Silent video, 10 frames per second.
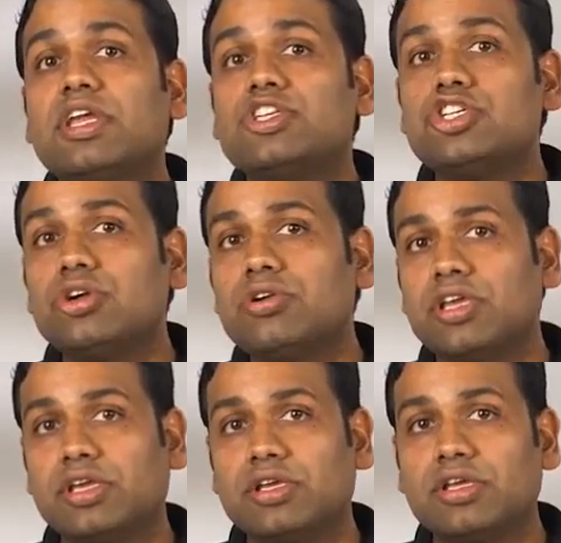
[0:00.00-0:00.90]

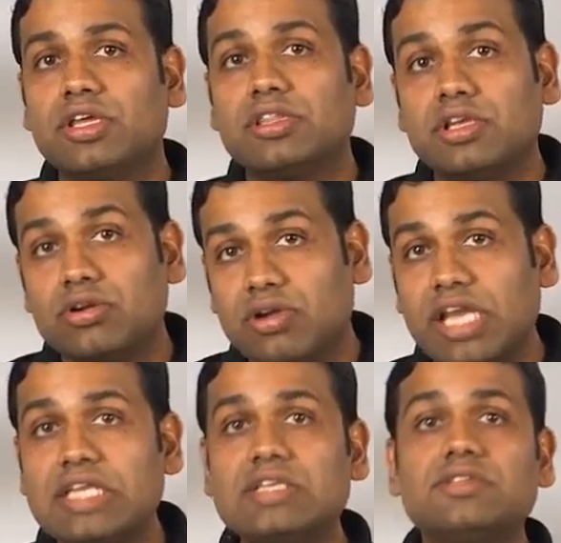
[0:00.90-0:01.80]
ensuring the
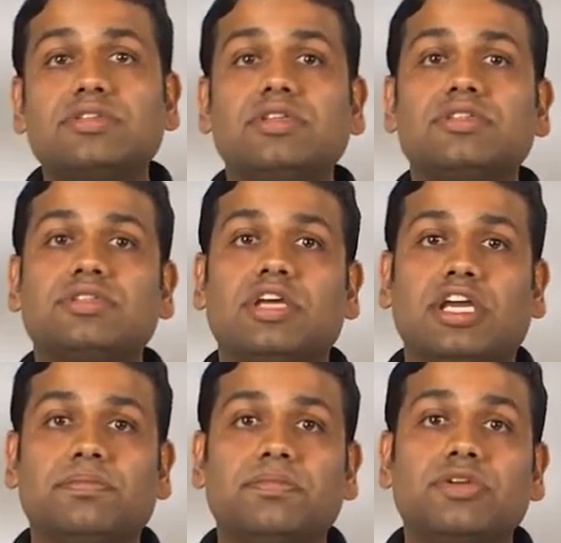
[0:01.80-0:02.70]
right instance
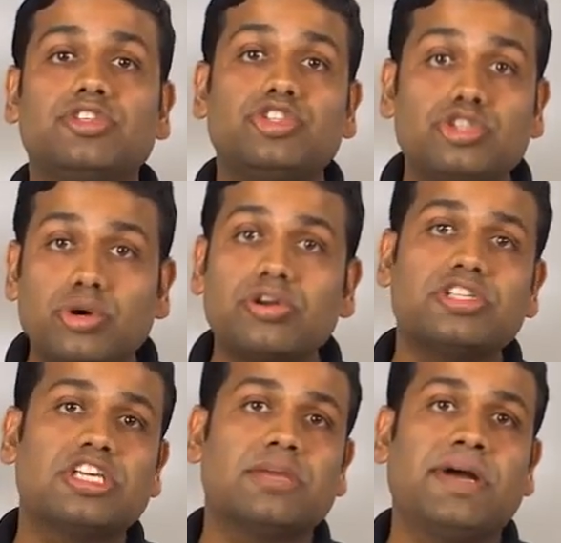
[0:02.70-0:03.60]
type,
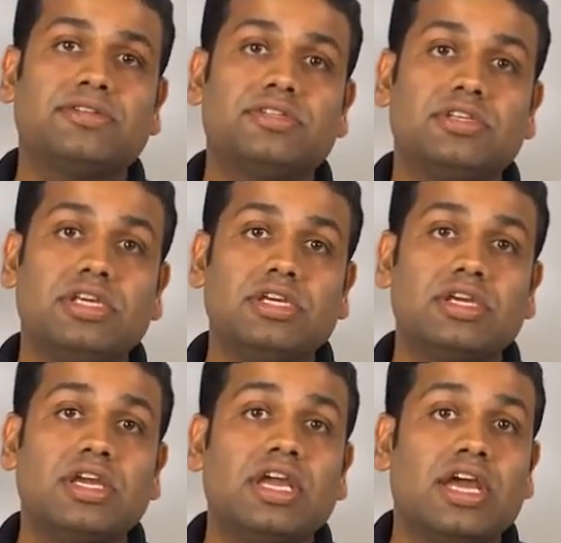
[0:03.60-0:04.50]
storage
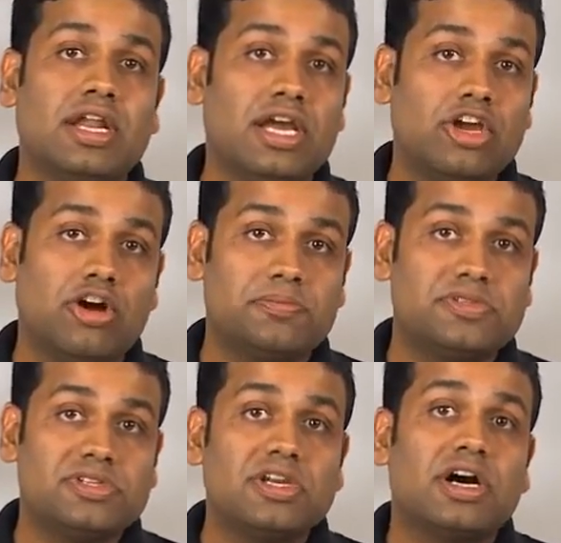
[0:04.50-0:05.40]
capacity, and
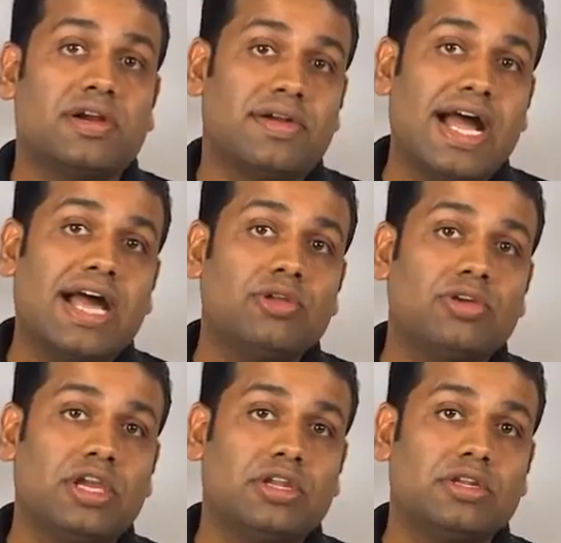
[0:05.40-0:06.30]
IOPS are
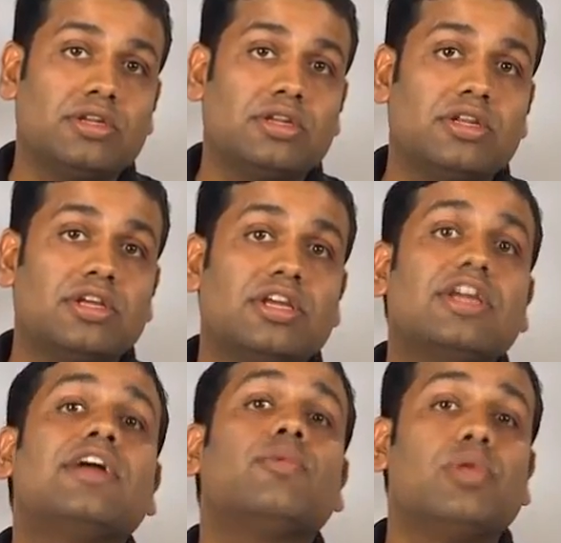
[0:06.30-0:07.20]
allocated
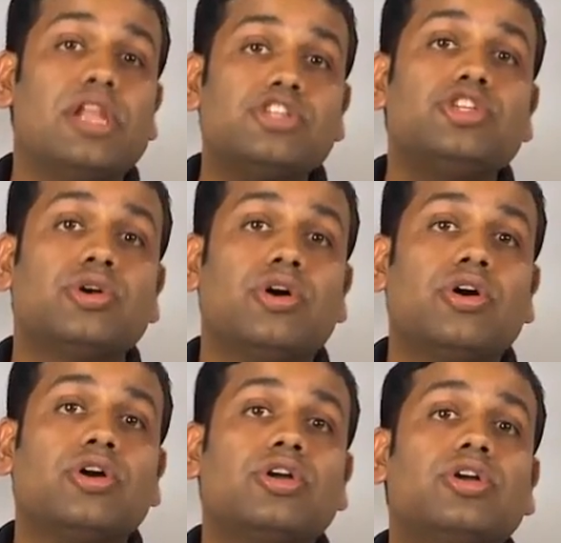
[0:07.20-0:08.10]
will
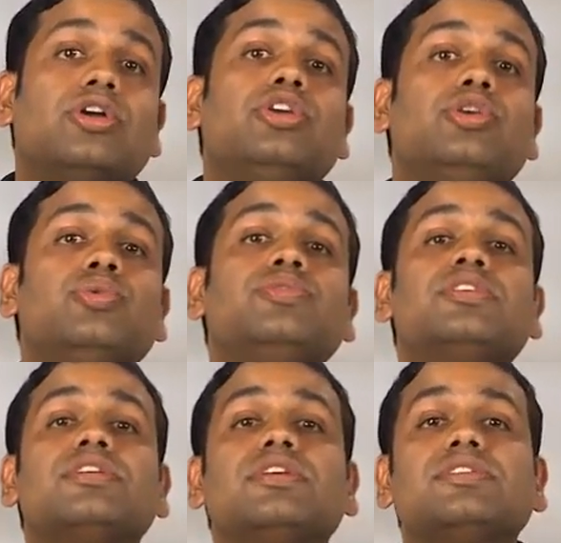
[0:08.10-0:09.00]
ensure
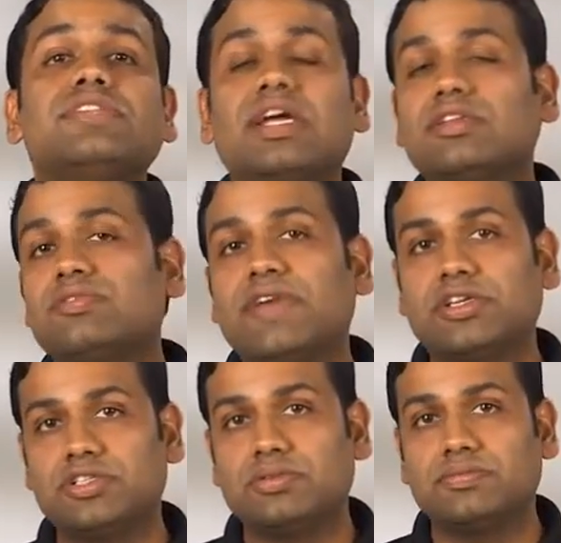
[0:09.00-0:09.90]
user
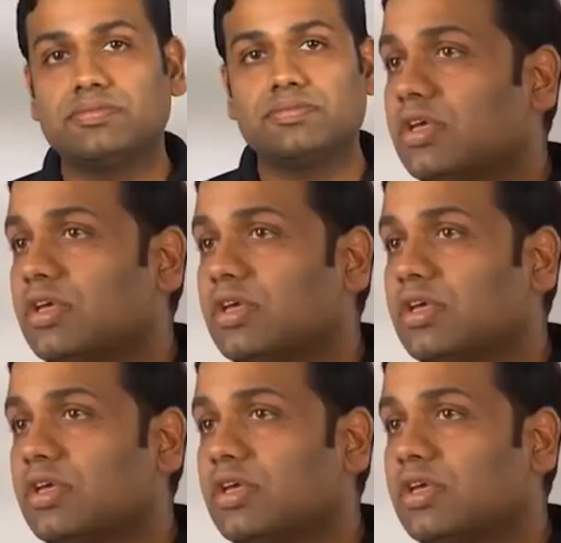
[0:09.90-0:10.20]
satisfaction.